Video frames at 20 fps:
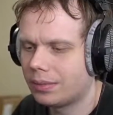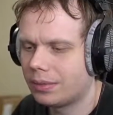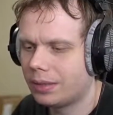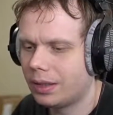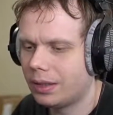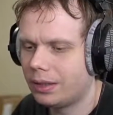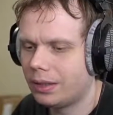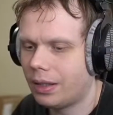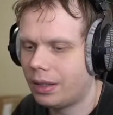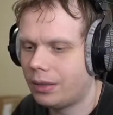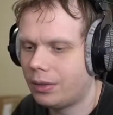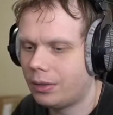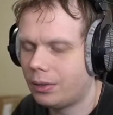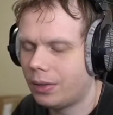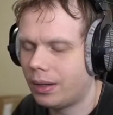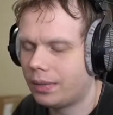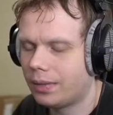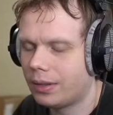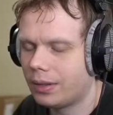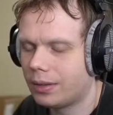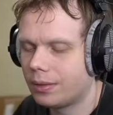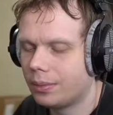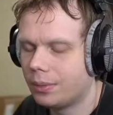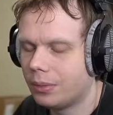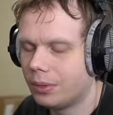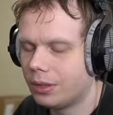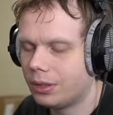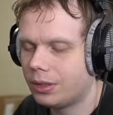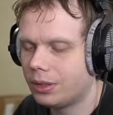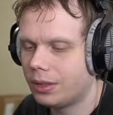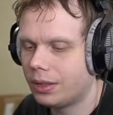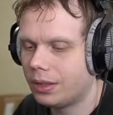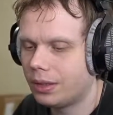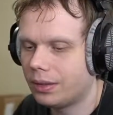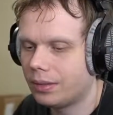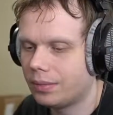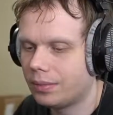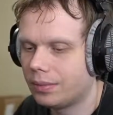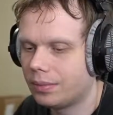They do have this mushy